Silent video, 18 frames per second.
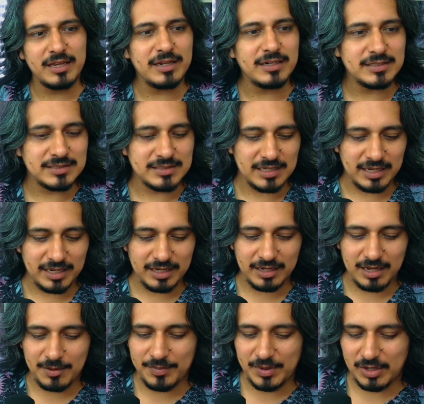
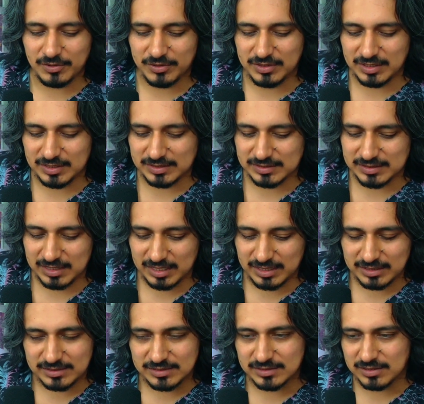say about this,
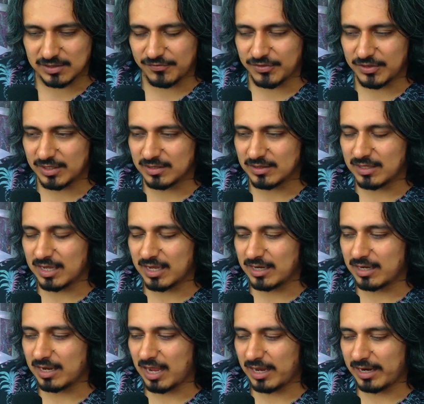and it's something
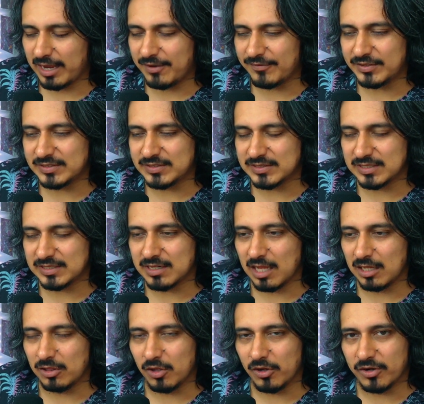that I haven't seen
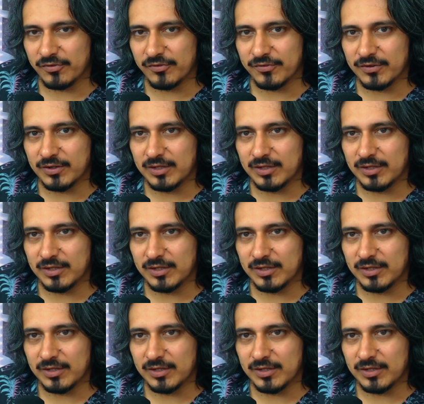a lot of